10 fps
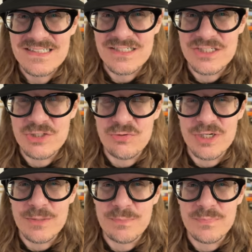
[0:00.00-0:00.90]
you
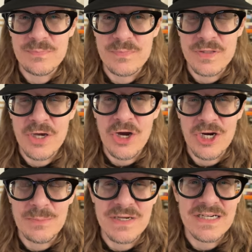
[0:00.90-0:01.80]
reap the
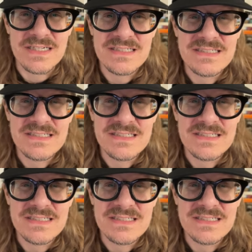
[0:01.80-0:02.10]
karma